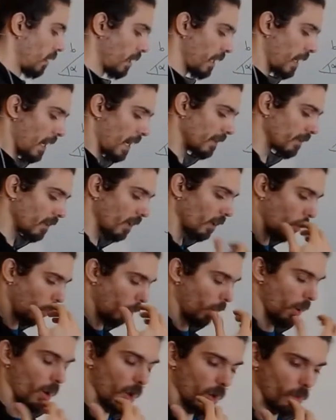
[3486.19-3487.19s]
And
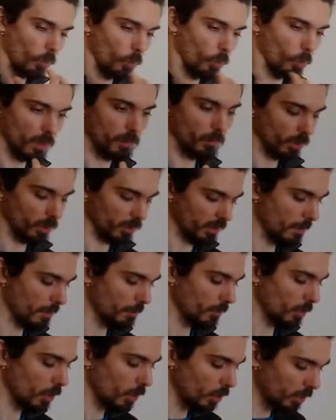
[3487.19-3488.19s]
one more time,
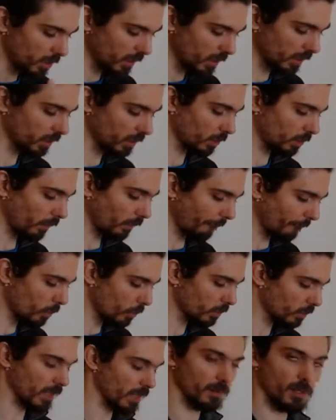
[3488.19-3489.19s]
just
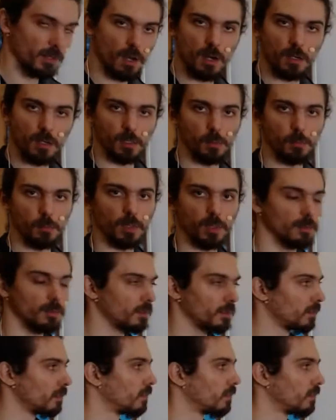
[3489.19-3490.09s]
look at the arguments.